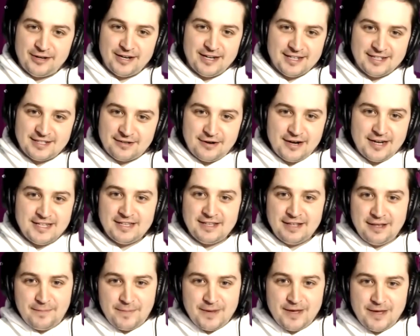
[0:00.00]
and it's crazy
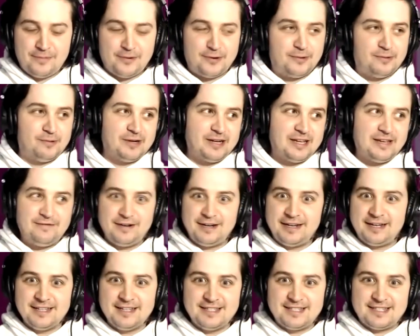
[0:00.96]
that people would even
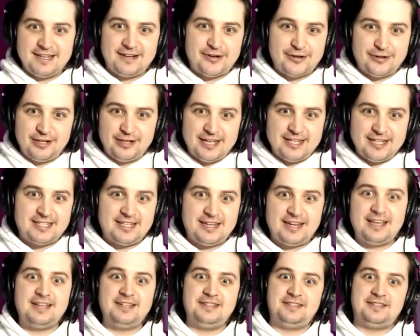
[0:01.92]
consider
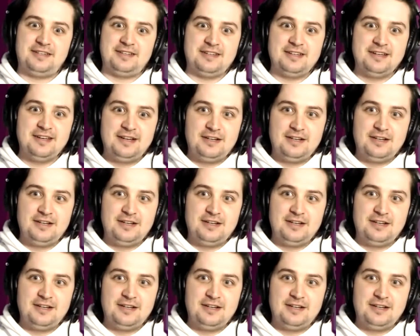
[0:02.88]
listening to